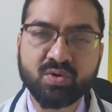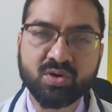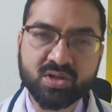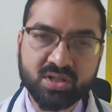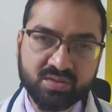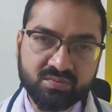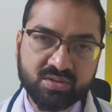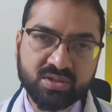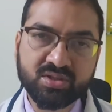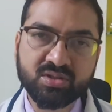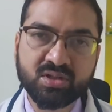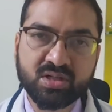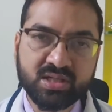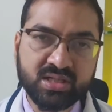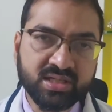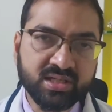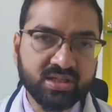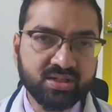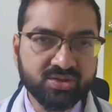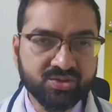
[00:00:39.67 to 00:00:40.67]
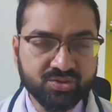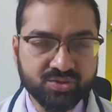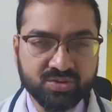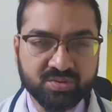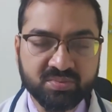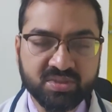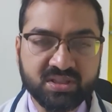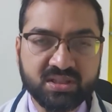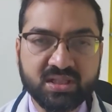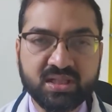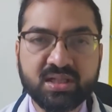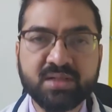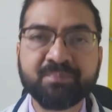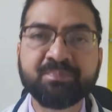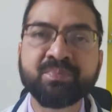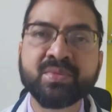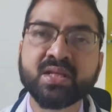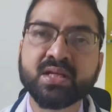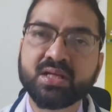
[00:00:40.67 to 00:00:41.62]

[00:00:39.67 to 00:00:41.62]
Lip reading: Whatever you are taking should be there.